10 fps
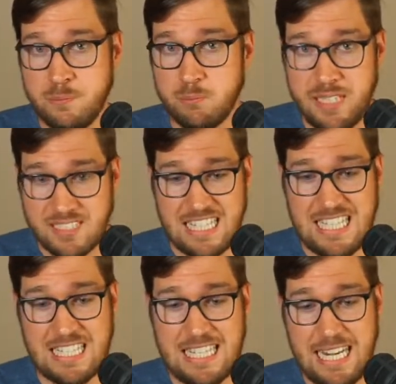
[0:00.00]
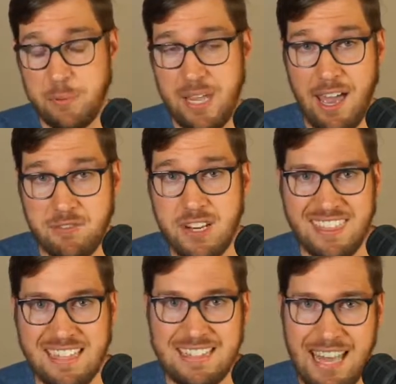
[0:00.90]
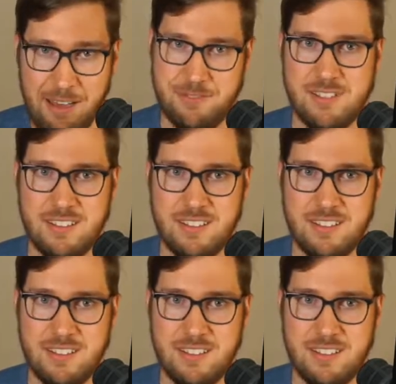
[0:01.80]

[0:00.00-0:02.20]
because at the end of the day, we have nothing left.